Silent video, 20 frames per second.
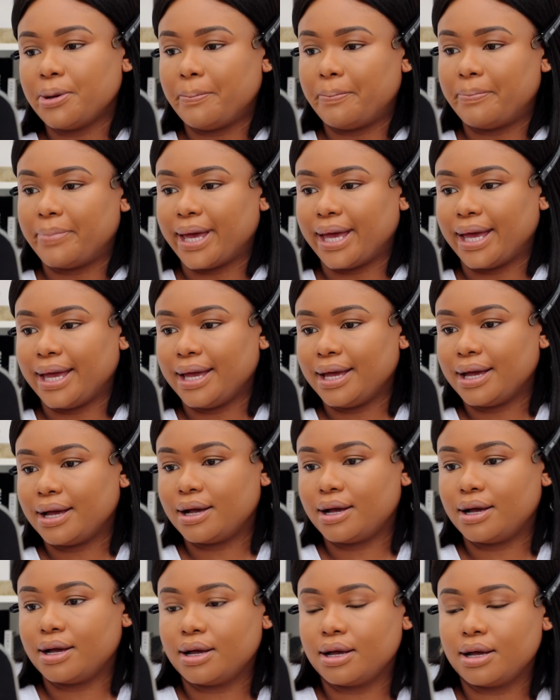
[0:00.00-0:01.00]
to bake.
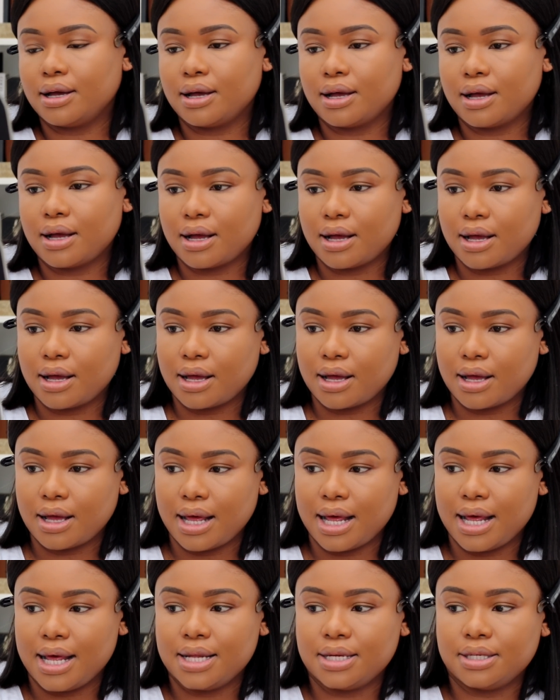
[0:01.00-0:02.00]

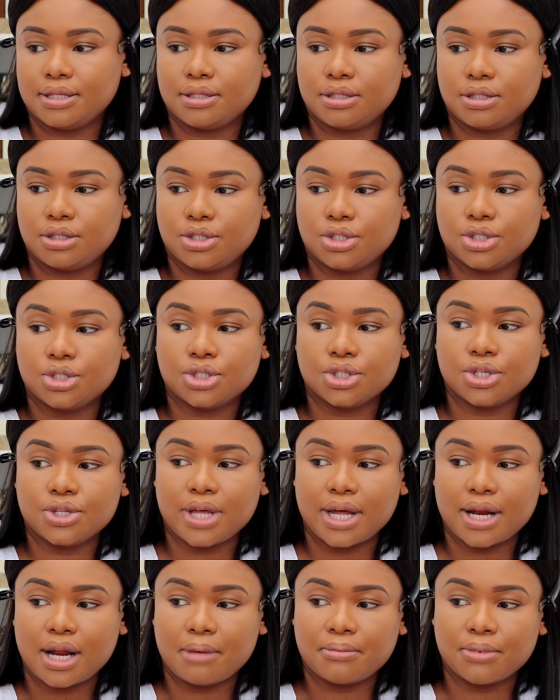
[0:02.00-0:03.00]
And to do
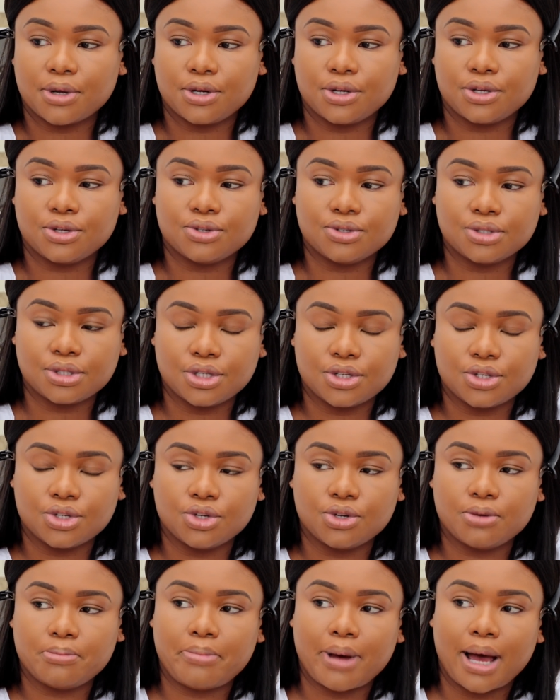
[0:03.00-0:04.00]
that, I'm going to use a
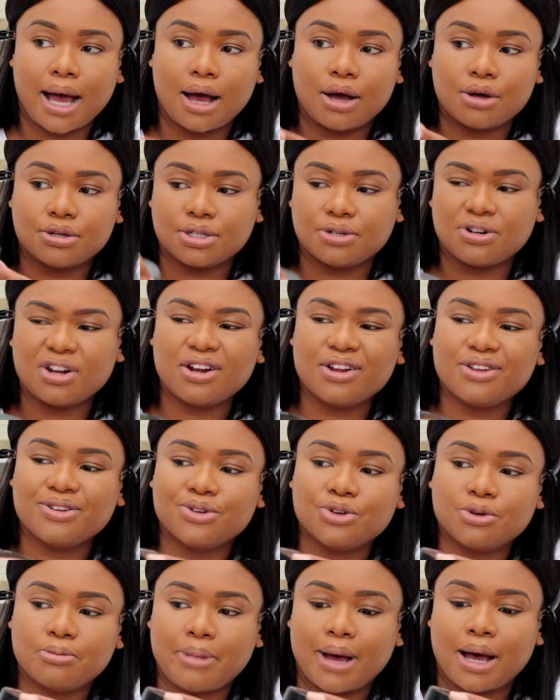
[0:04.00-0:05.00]
nude powder. Not a
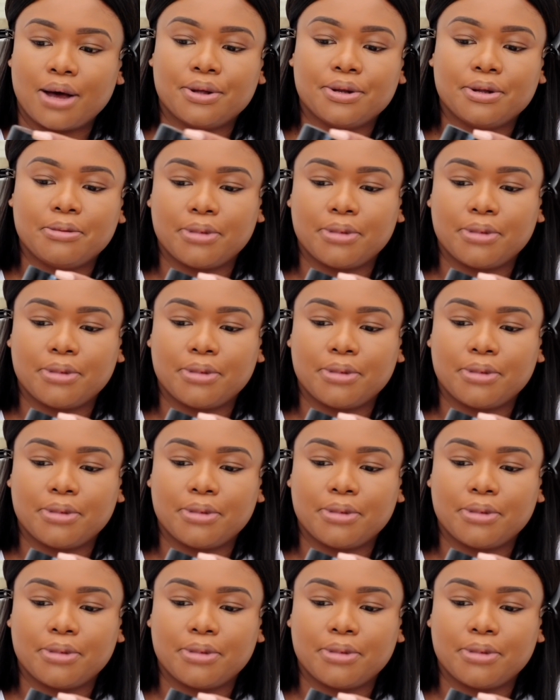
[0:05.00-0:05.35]
nude powder,